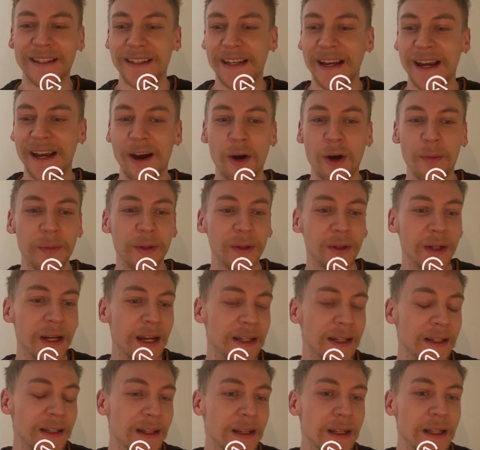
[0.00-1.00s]
I hope you
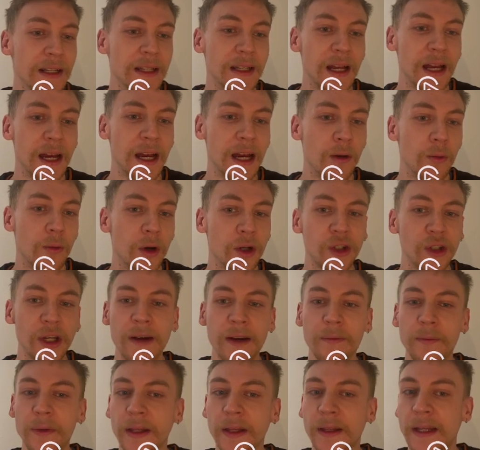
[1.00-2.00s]
can watch
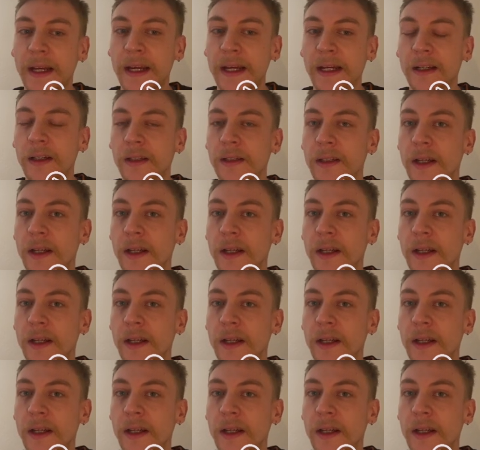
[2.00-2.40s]
everything.